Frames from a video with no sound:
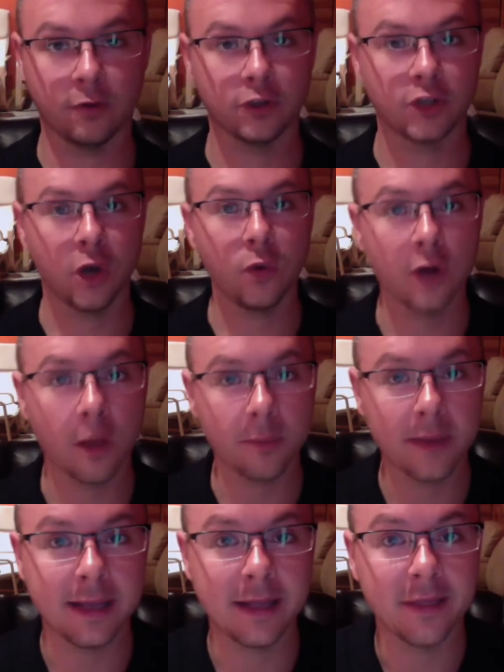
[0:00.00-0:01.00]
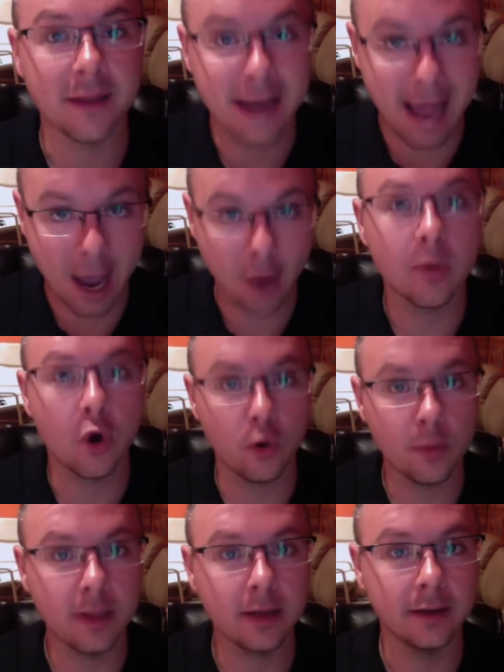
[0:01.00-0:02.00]
Showing up in the now
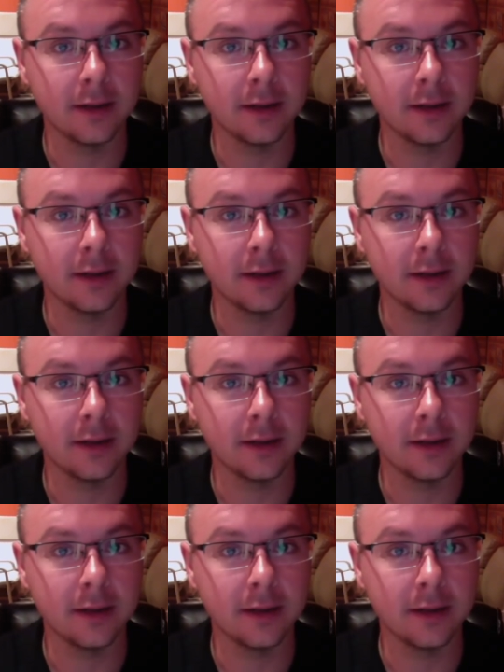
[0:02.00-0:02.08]
moment,